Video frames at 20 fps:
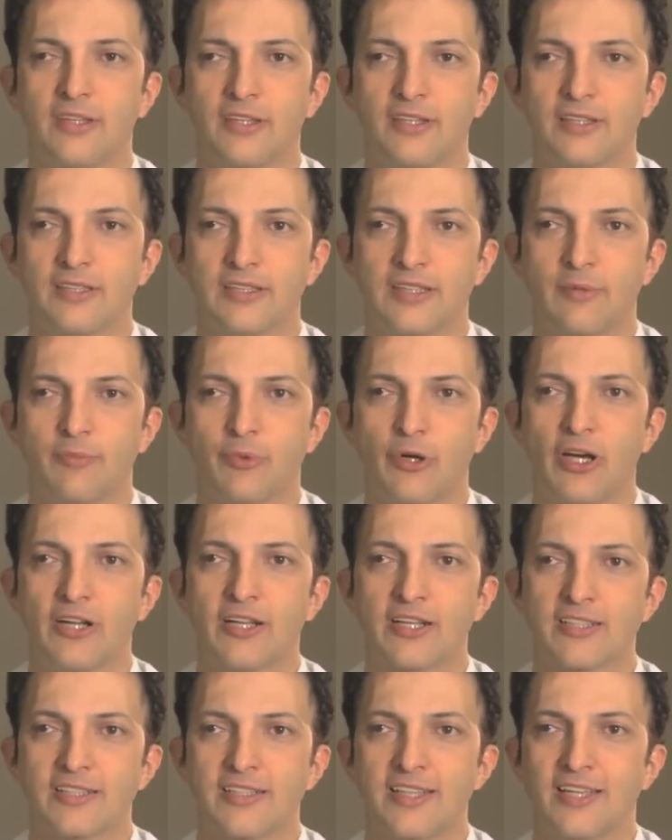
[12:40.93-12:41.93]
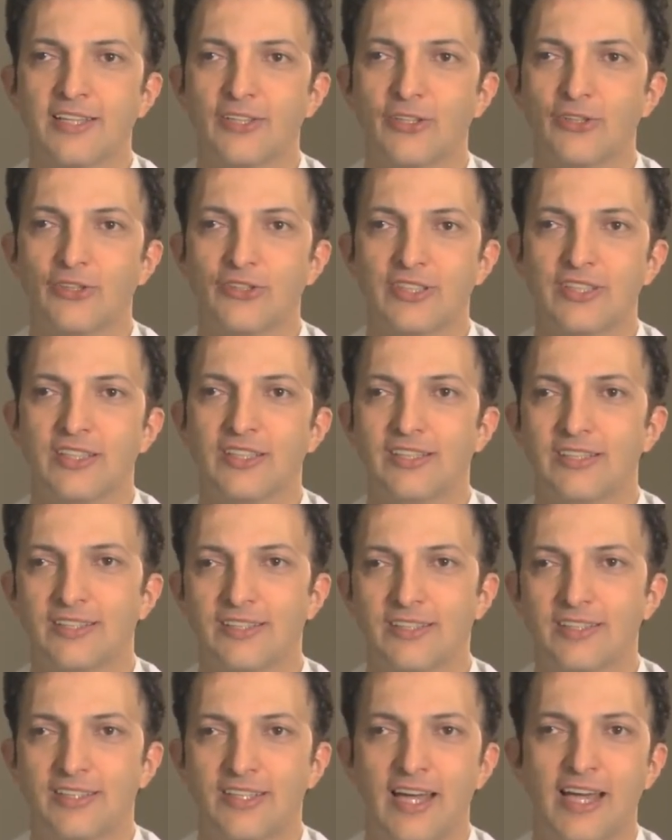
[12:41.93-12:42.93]
The products that you see
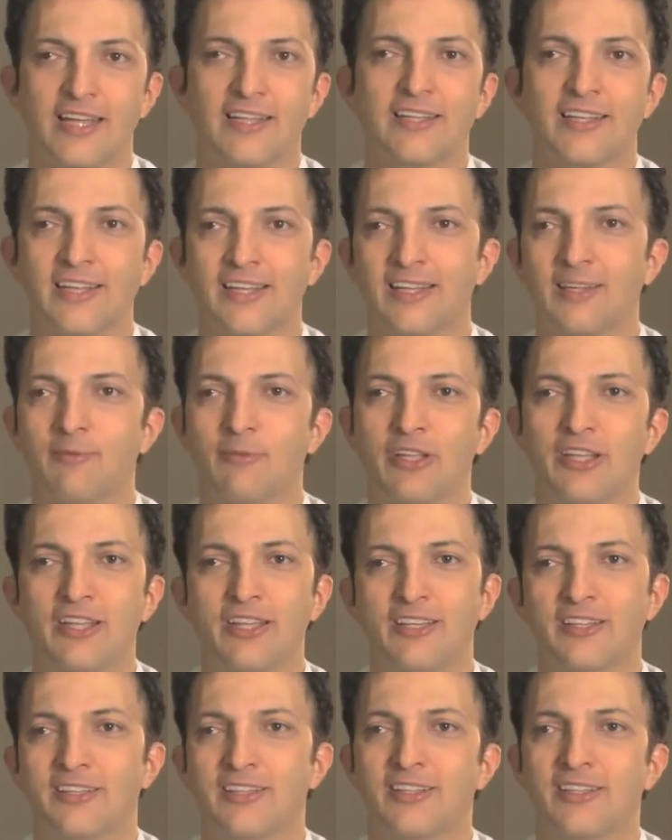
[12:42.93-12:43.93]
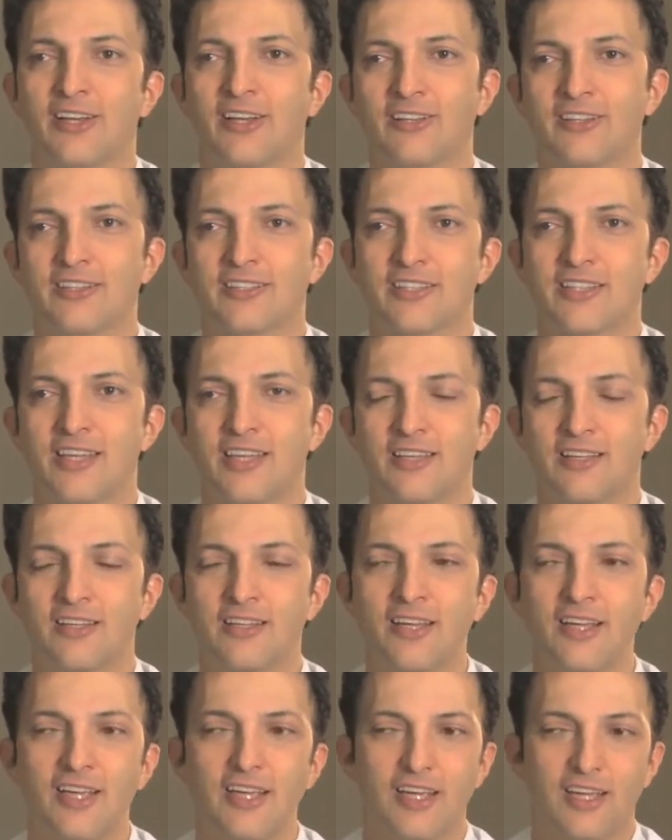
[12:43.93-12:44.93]
tightening immediately on the
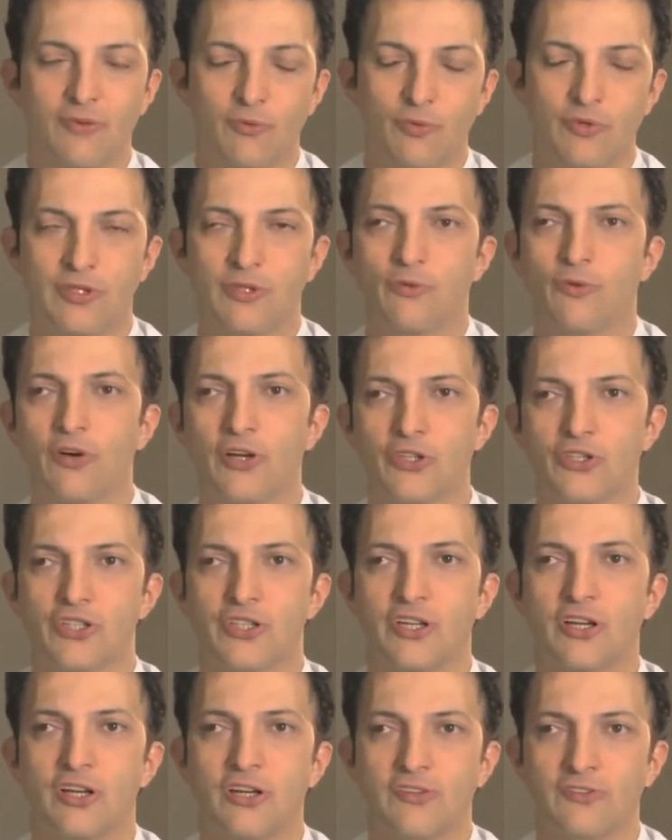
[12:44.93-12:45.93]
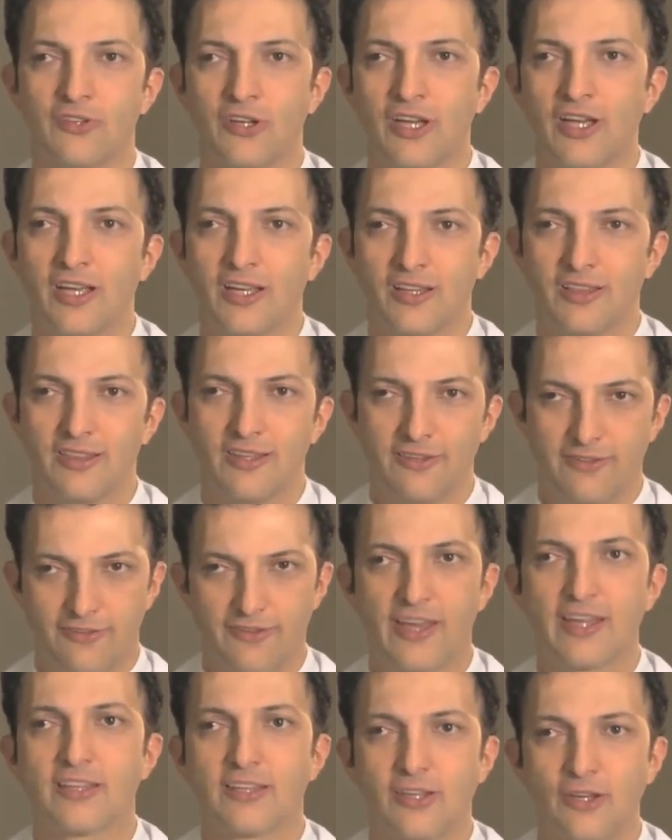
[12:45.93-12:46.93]
skin, when you wash it off, the
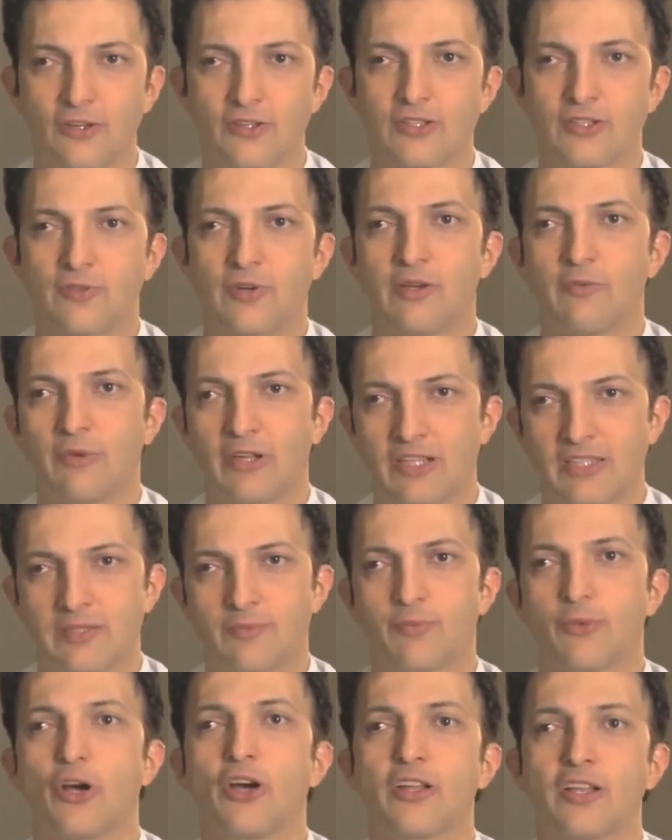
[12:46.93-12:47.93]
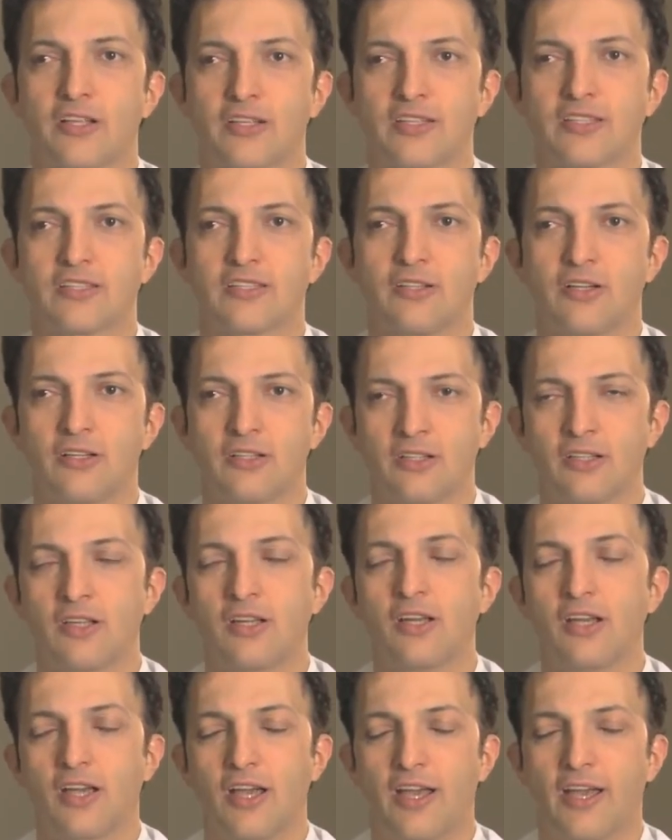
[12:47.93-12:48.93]
effect goes away because the product is gone.
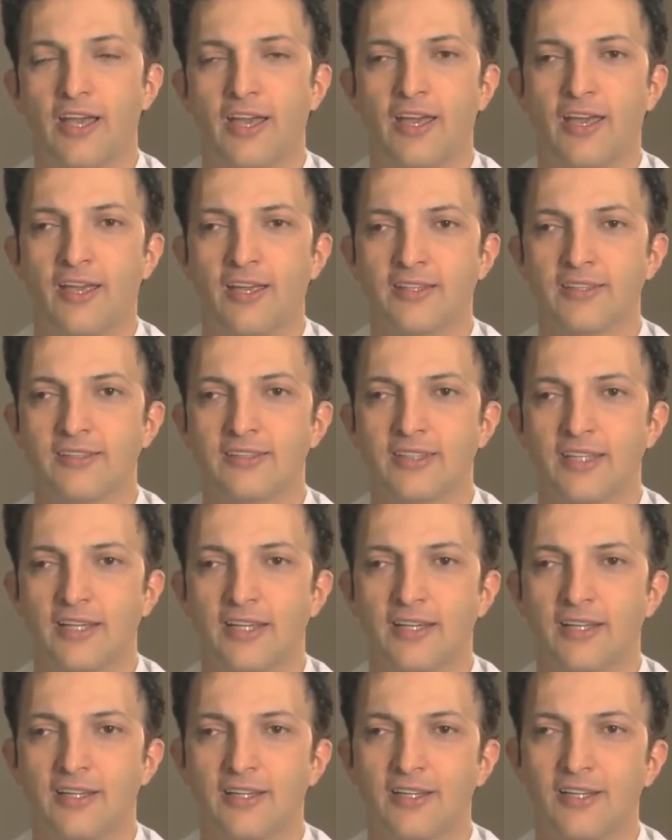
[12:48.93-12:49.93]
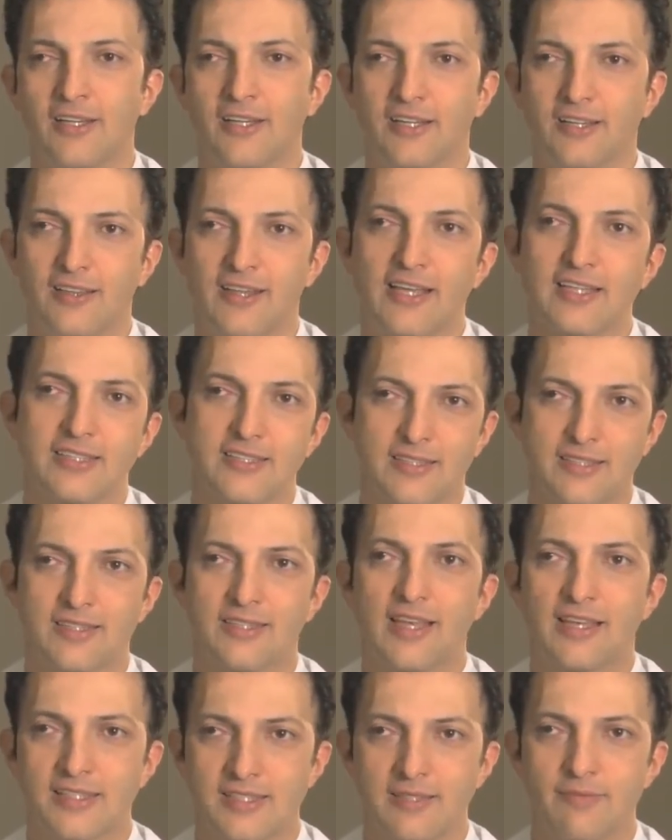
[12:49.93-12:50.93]
And
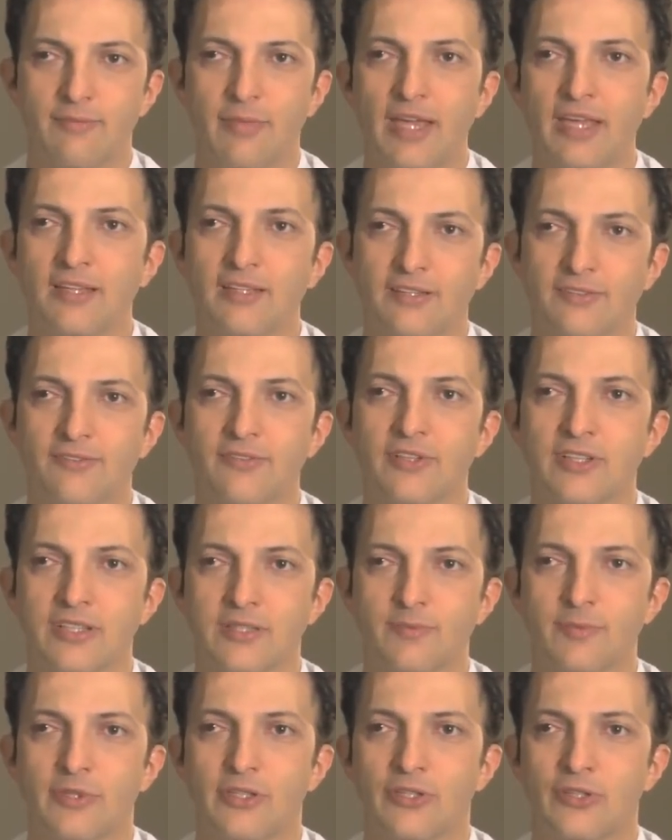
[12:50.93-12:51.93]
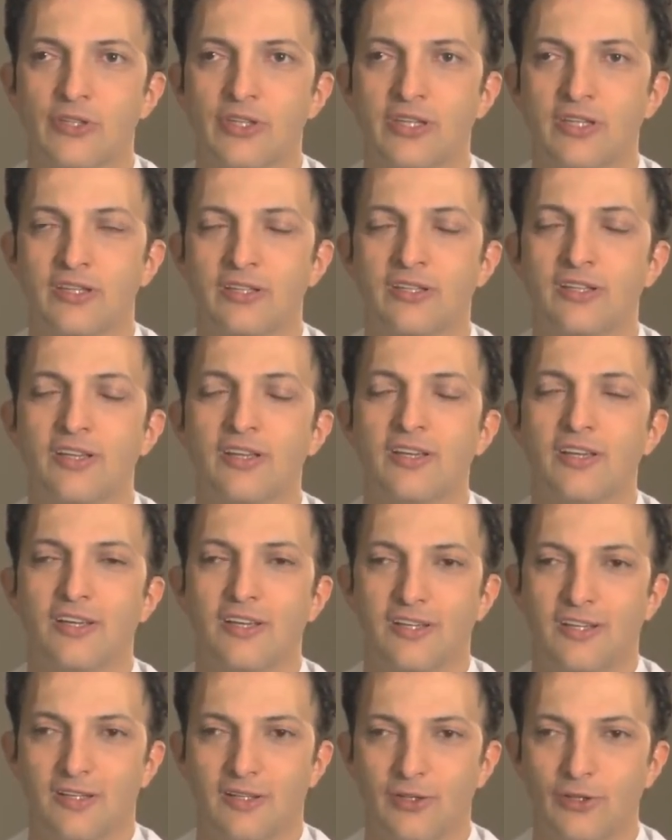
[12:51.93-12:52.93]
that's the main difference between
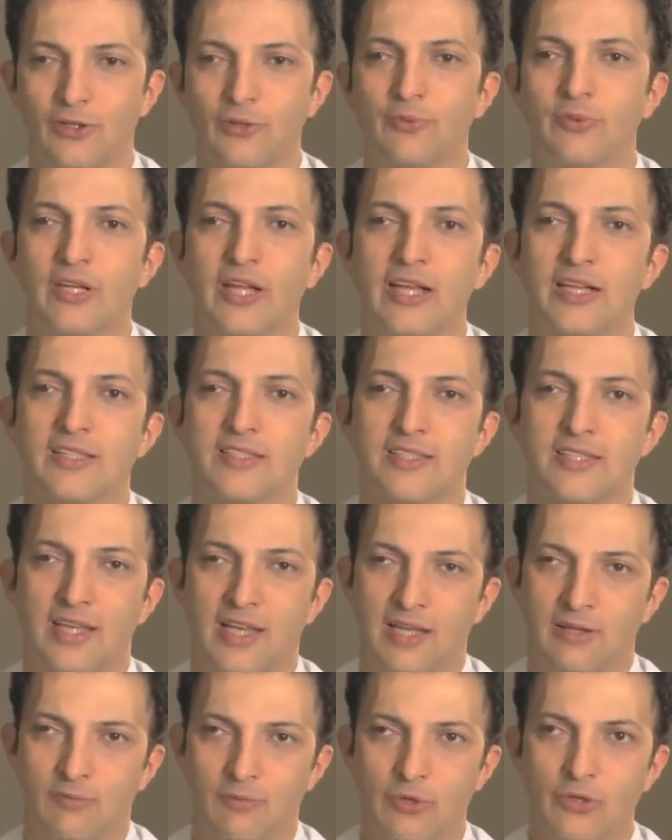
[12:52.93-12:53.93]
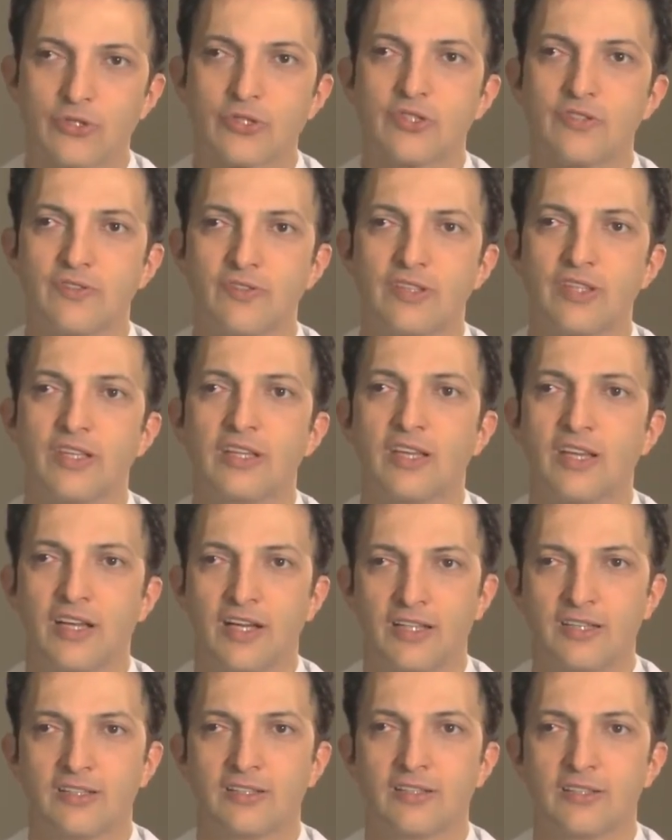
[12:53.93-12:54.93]
LUMINESCE and most of the
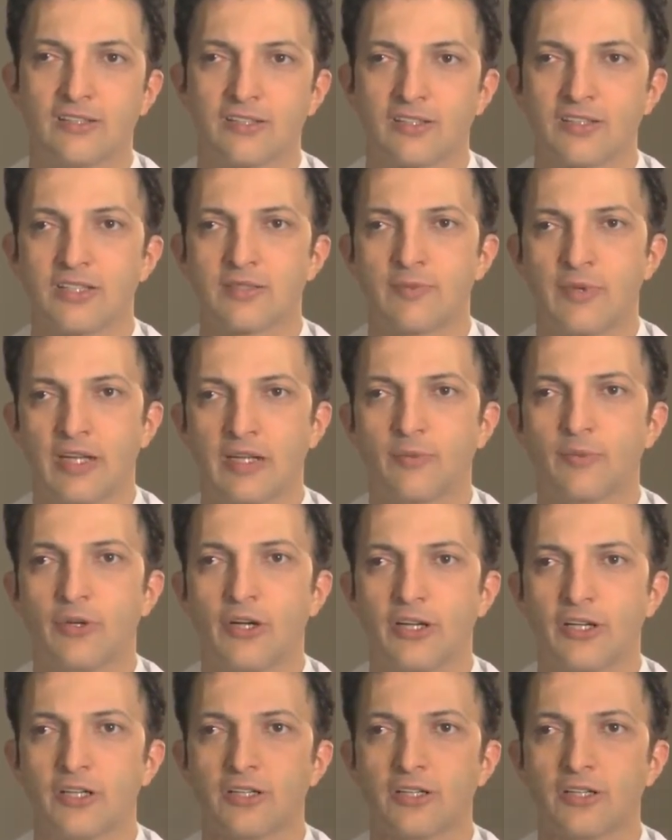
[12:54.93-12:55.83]
other cosmetic